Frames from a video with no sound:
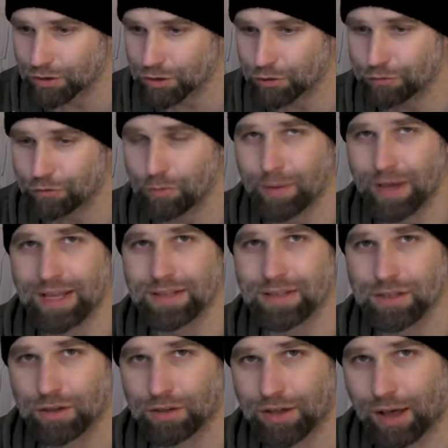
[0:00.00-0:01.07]
to
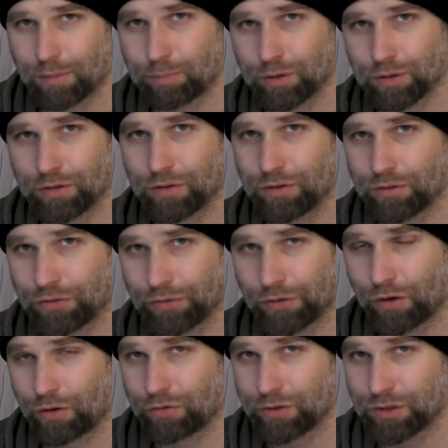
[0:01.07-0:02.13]
ferment a couple
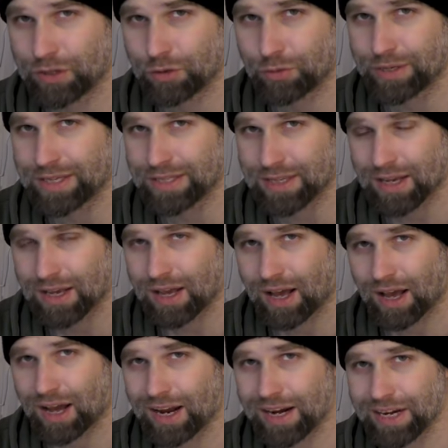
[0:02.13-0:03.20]
of degrees
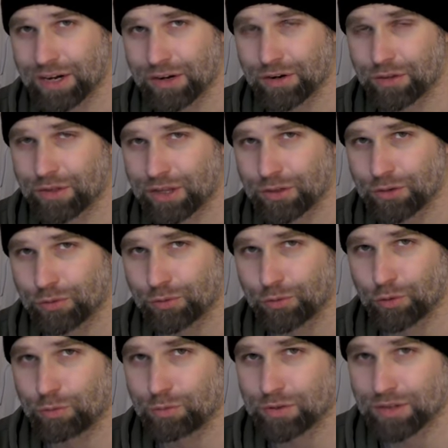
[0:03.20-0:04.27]
higher than your
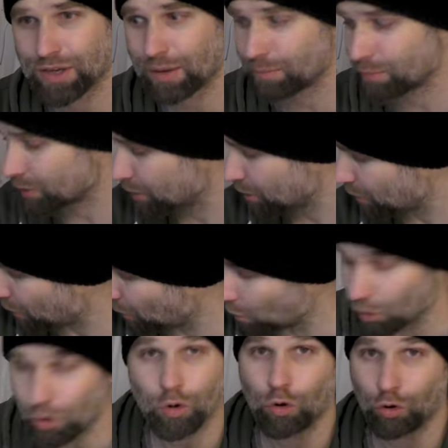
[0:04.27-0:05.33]
room temp,
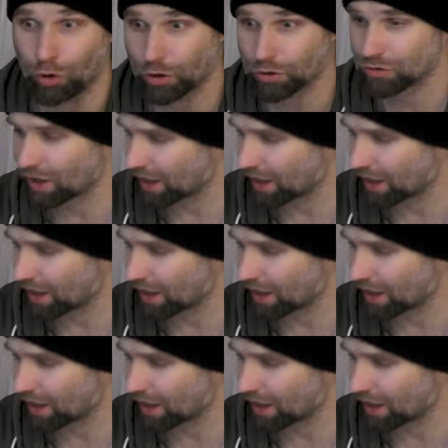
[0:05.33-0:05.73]
or a lot